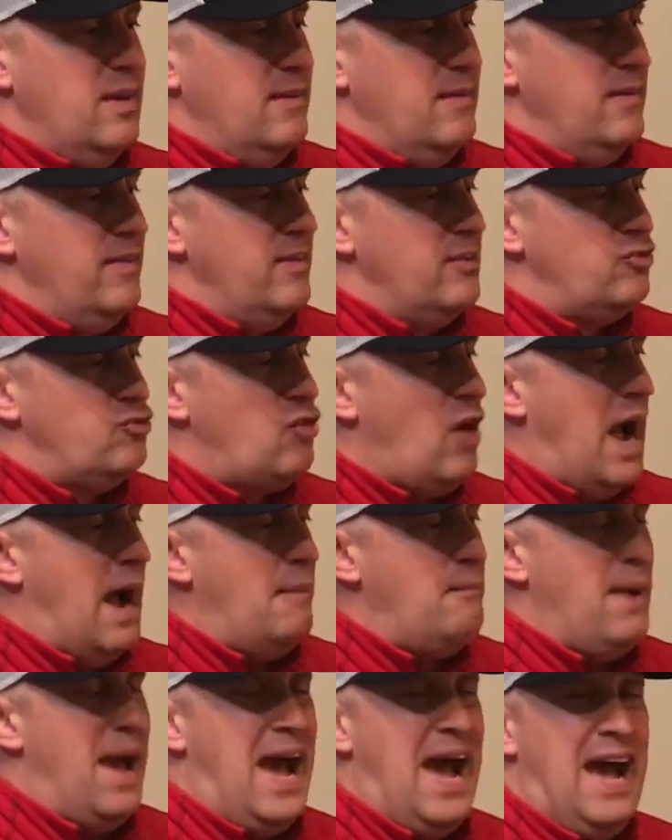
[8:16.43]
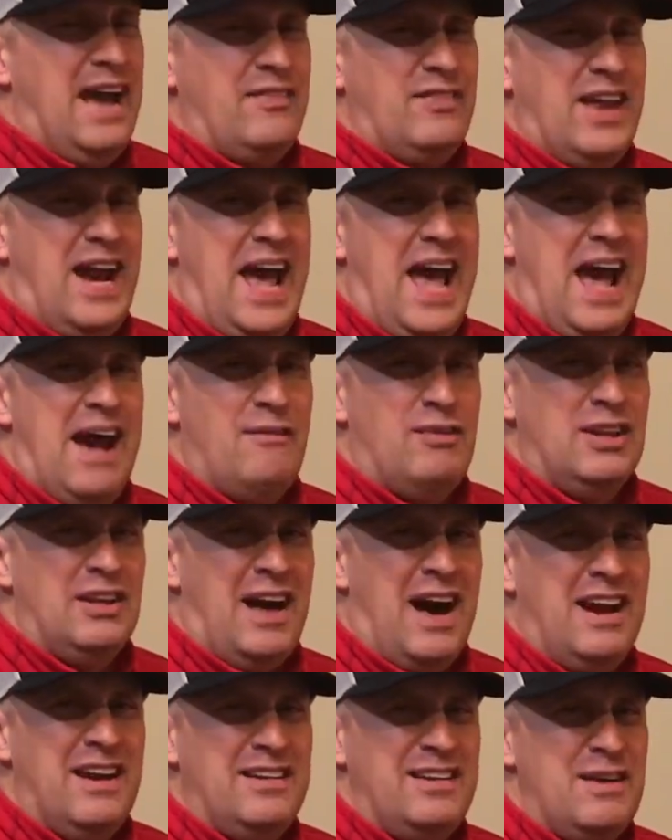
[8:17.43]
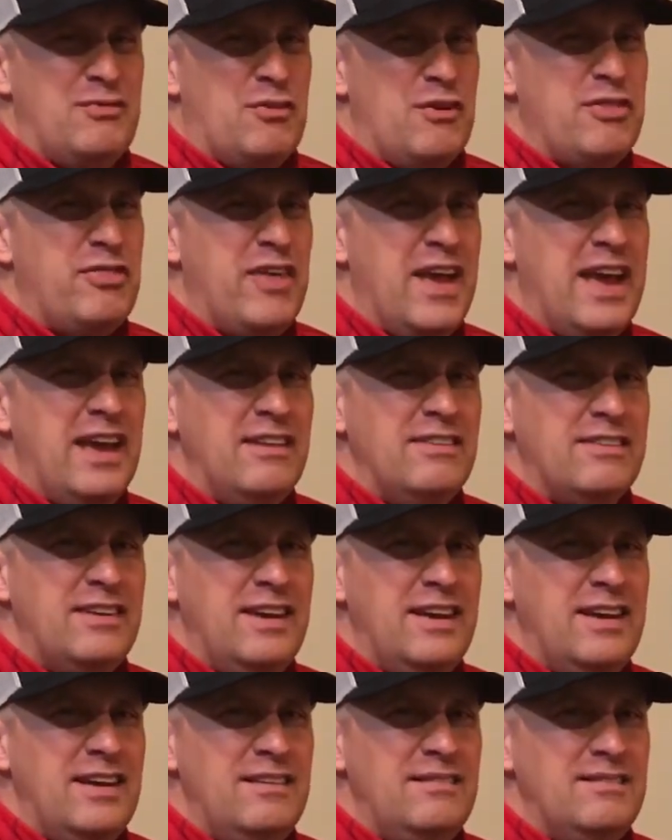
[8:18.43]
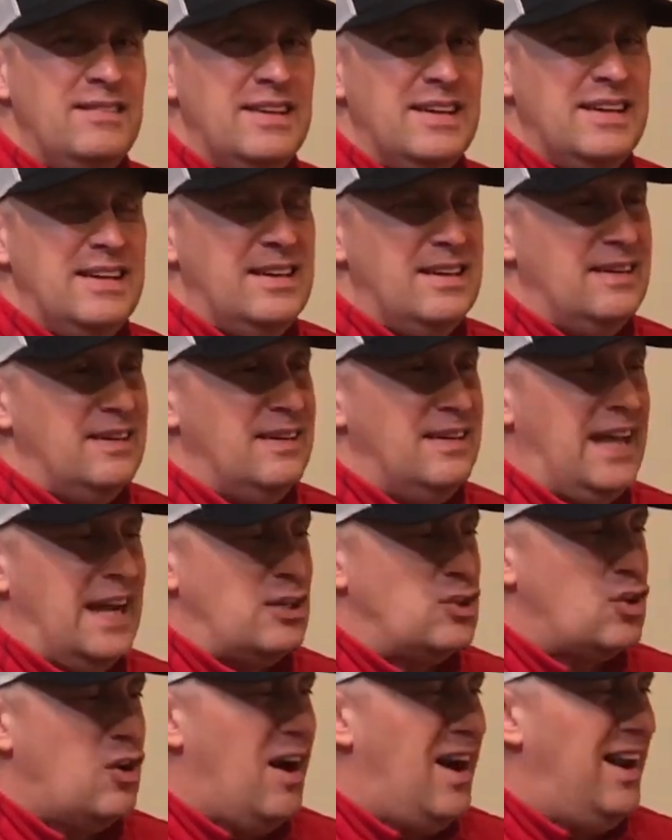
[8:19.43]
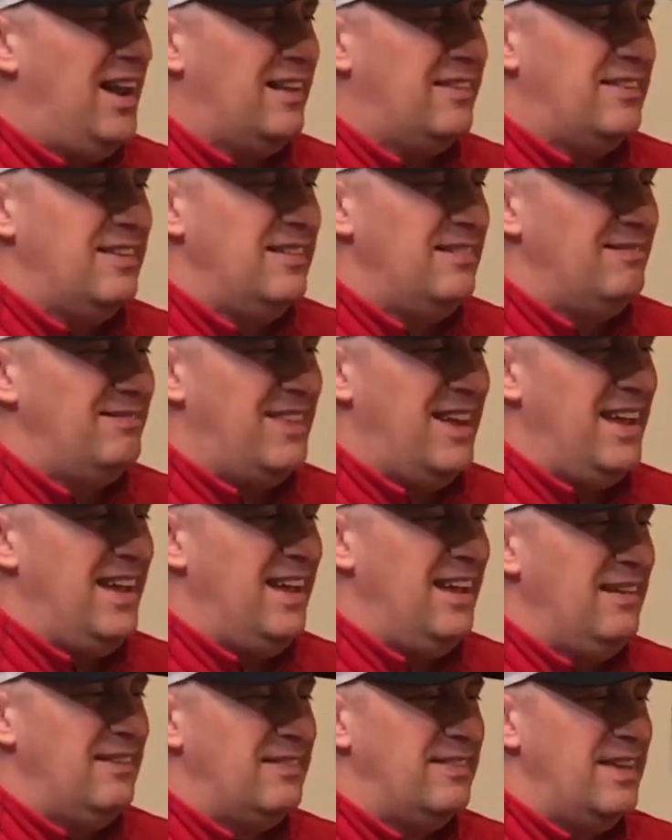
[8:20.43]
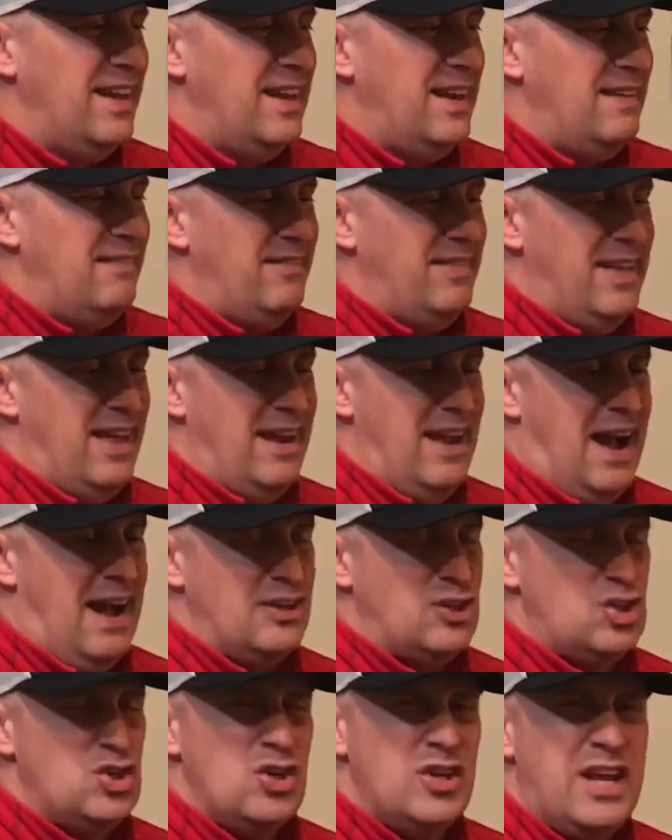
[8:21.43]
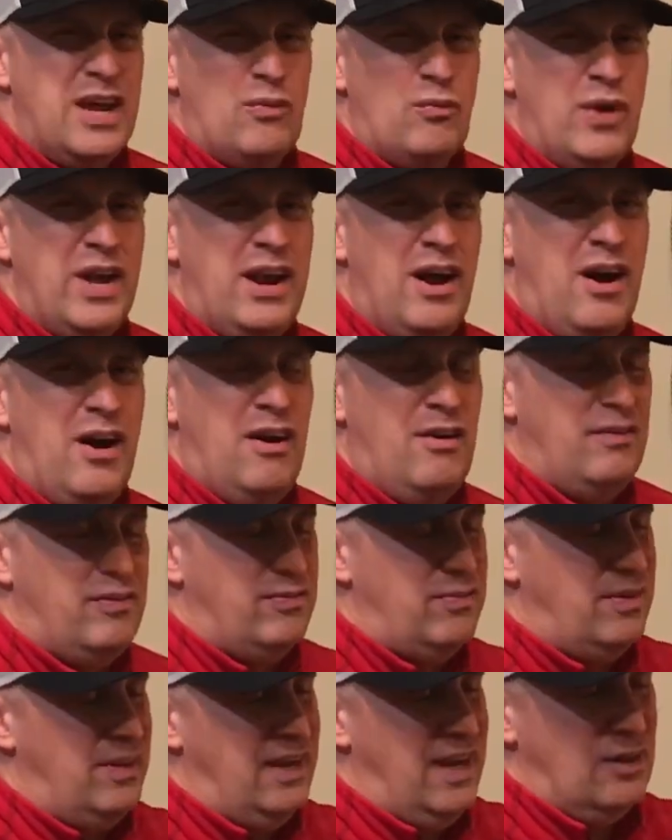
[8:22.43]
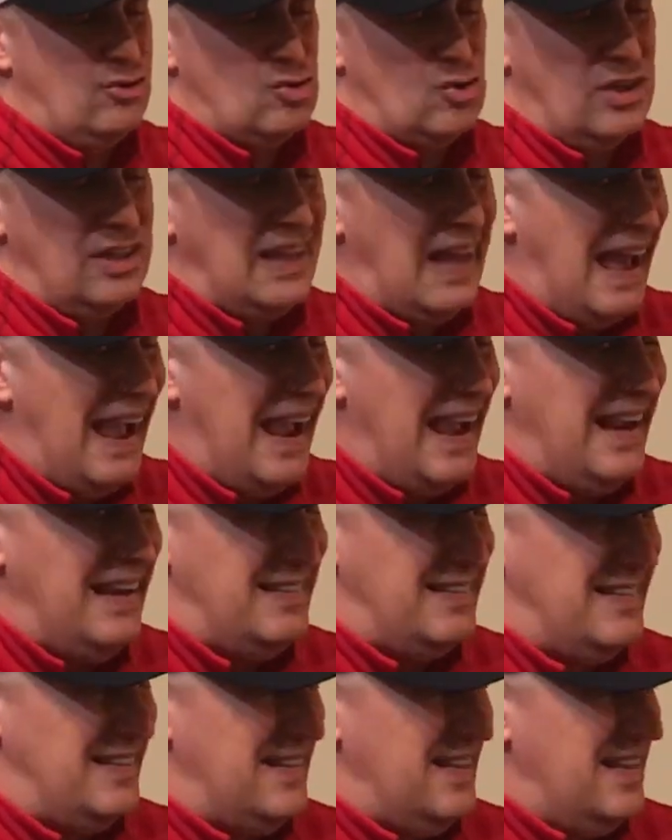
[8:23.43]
this dry bag that I have a lot of different things in, electronics and things that I should get rid of, an extra light,